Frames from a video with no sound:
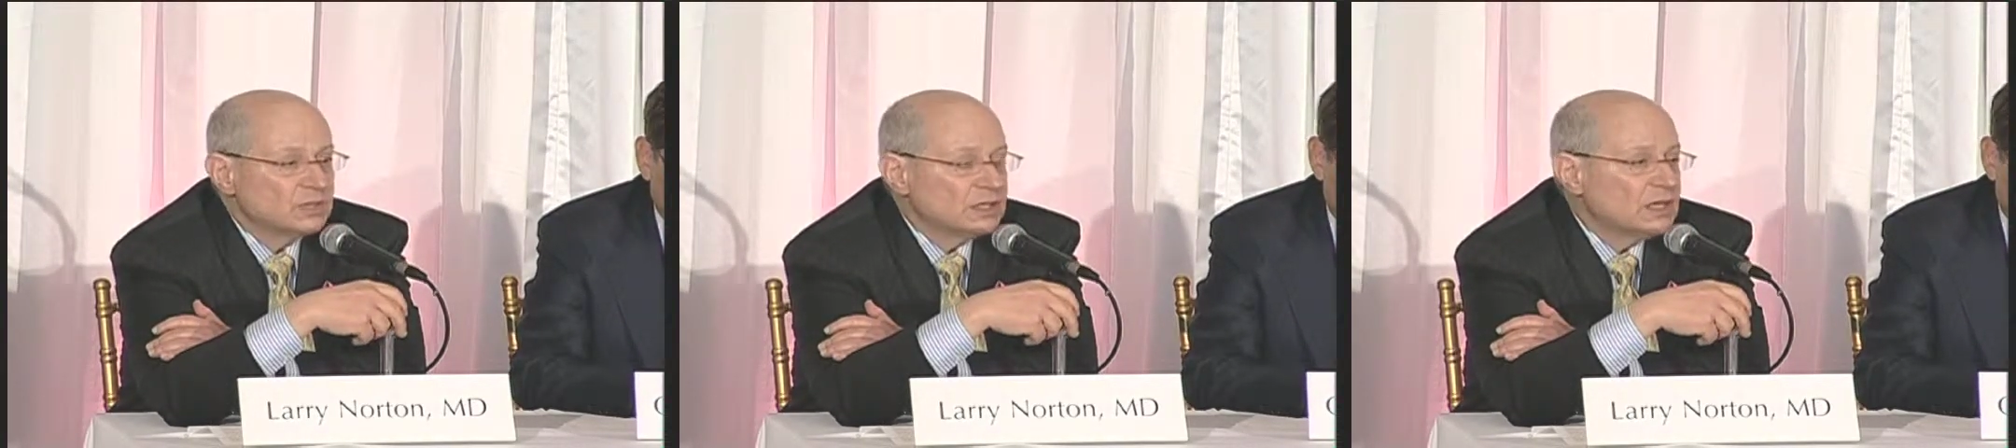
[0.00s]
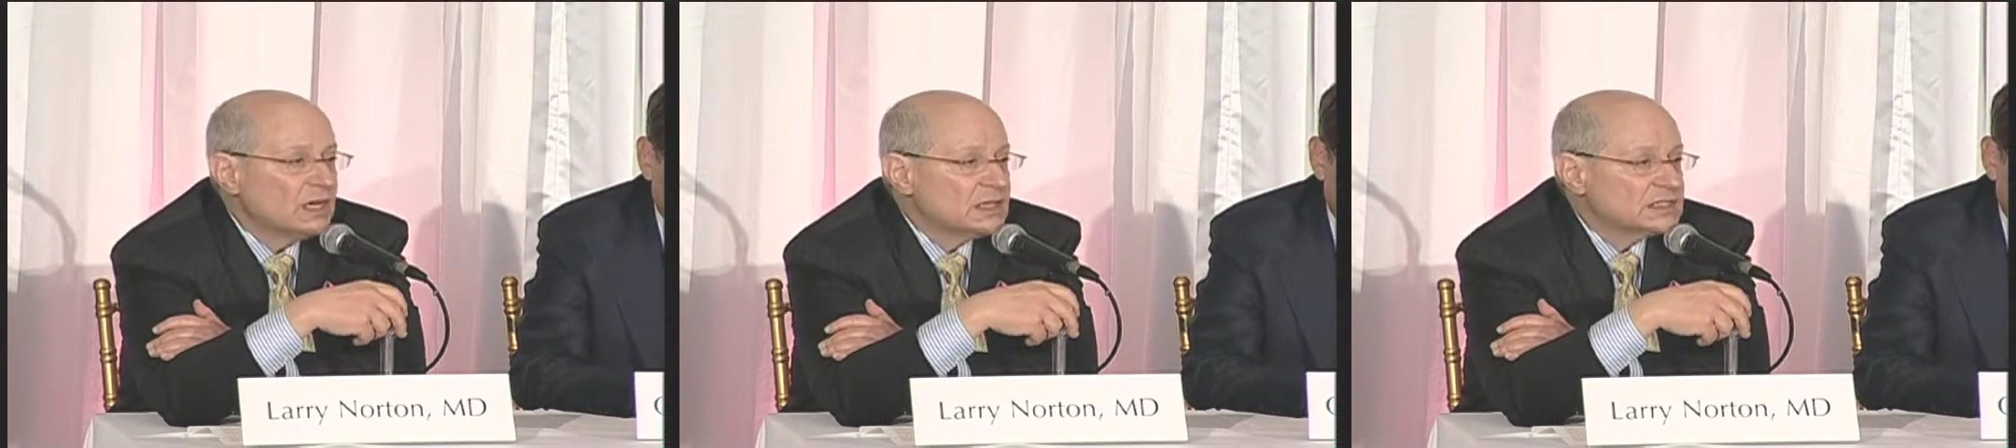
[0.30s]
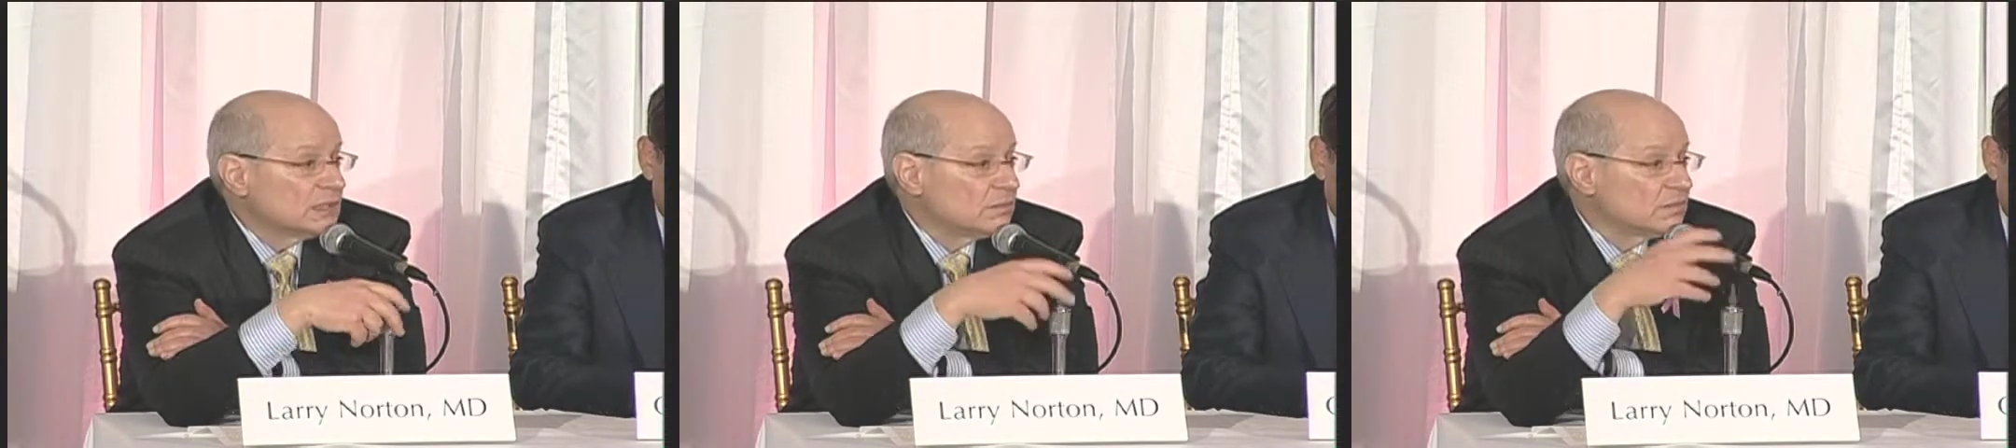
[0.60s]
but
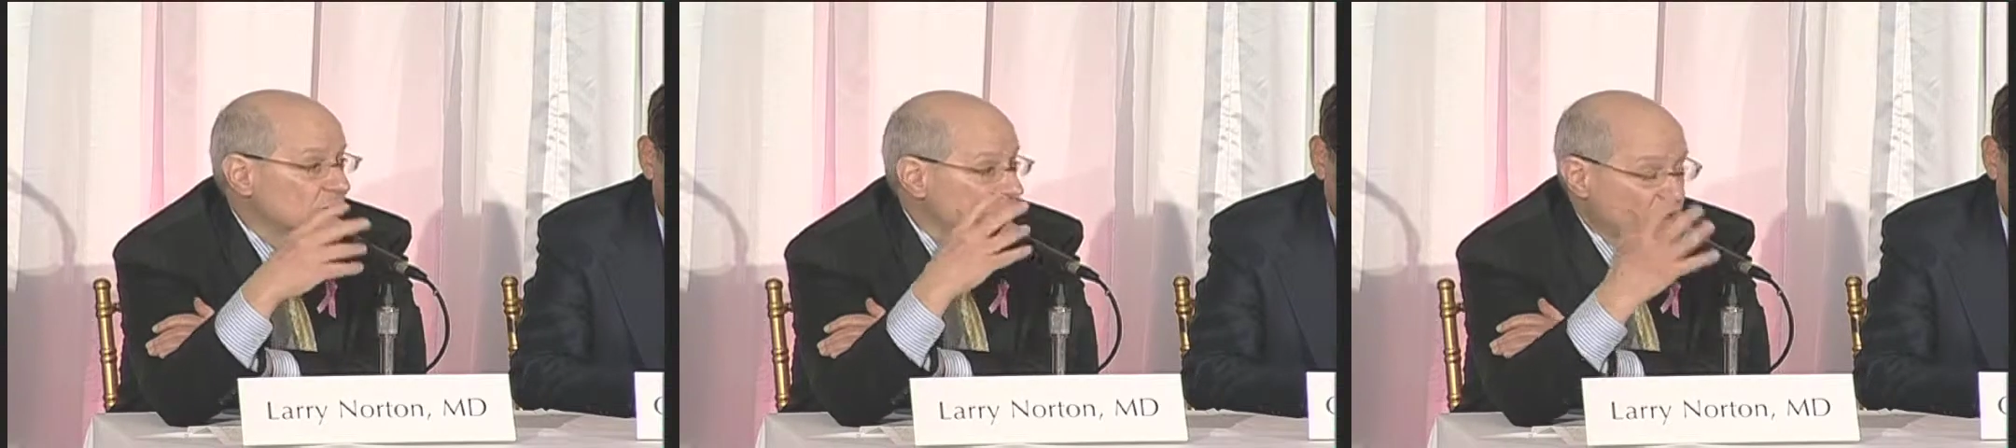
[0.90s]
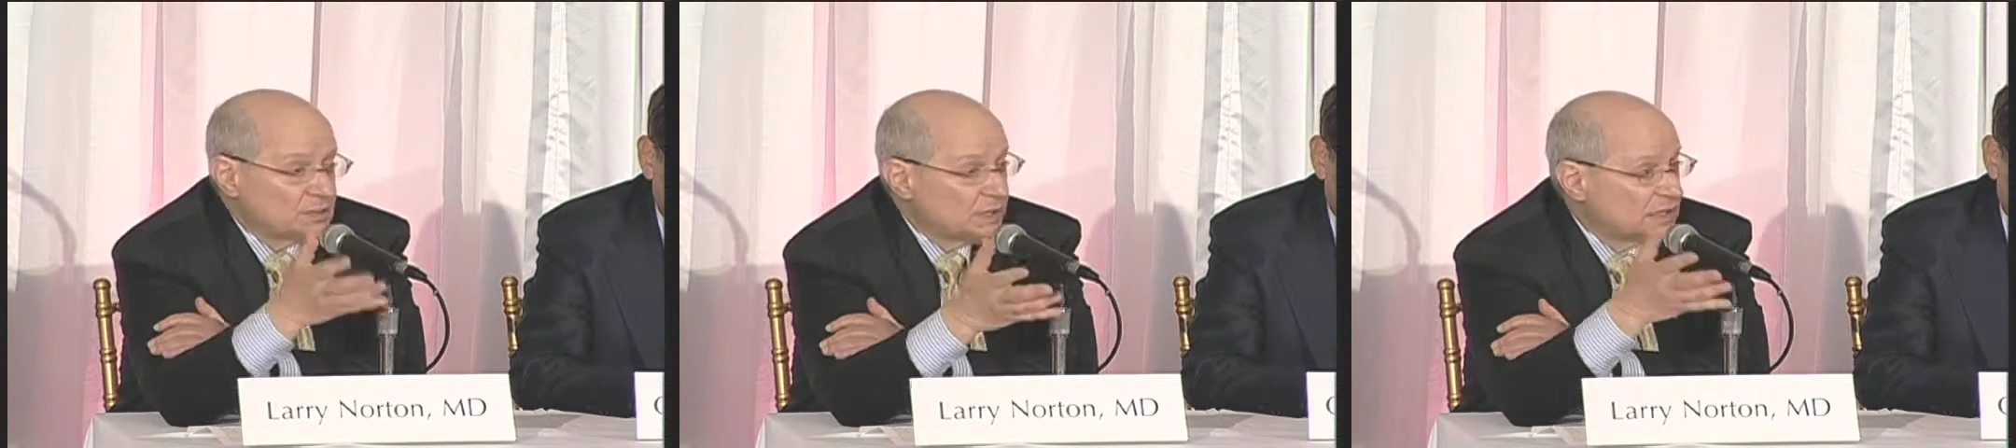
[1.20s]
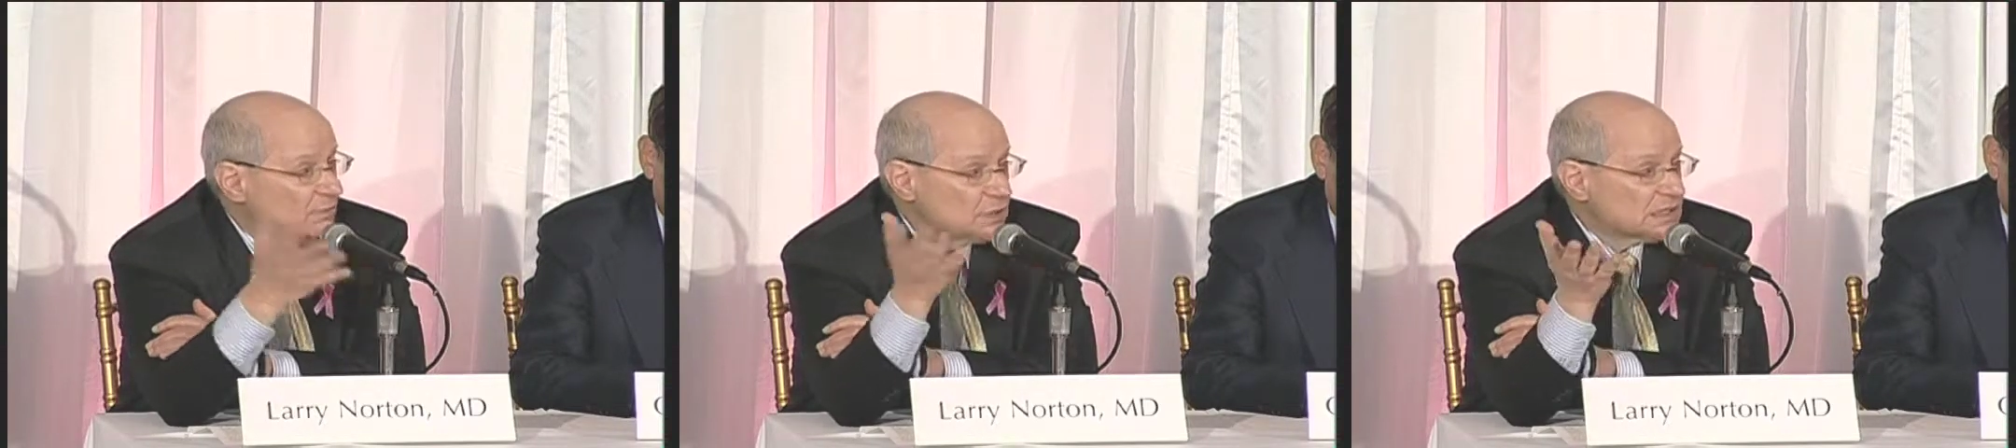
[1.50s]
some are
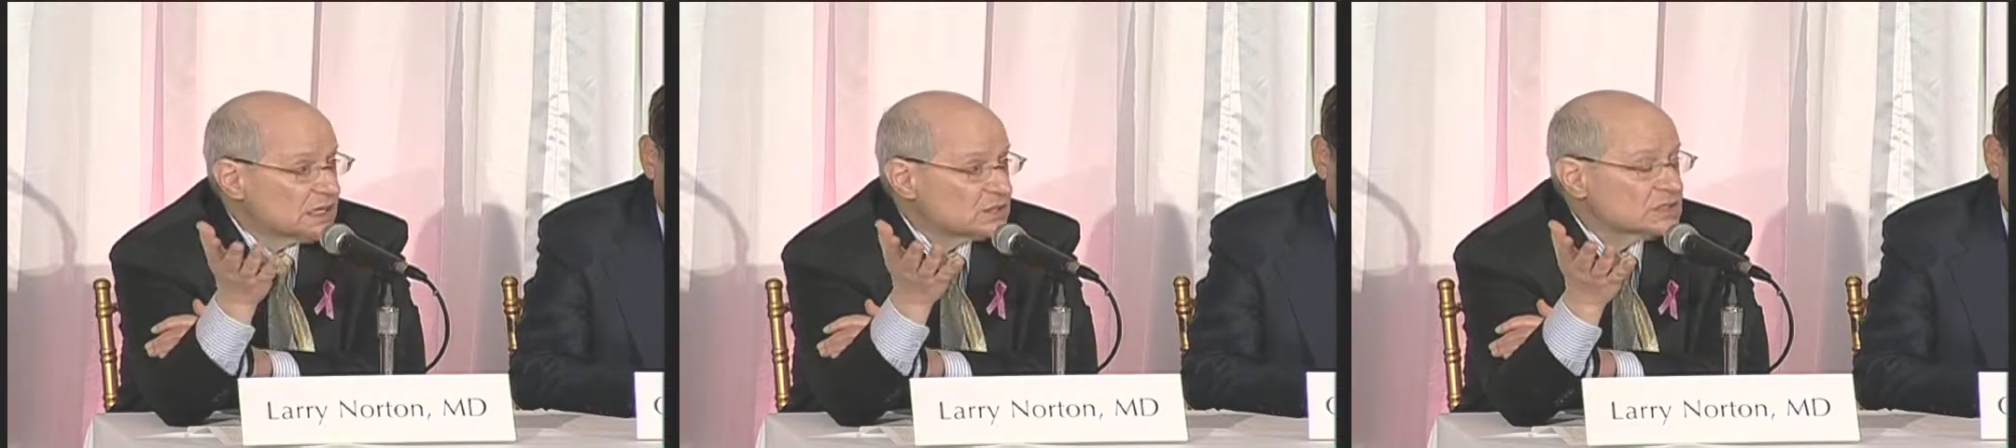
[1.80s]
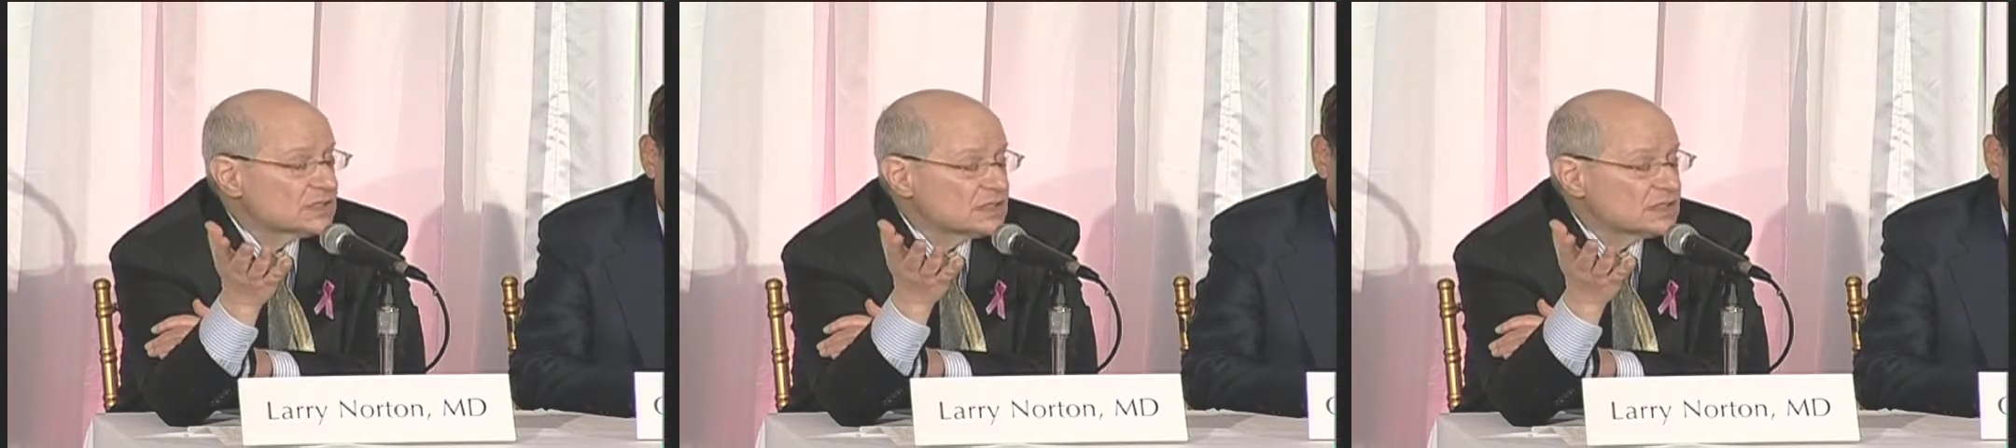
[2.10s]
dependent on breast cancer, so,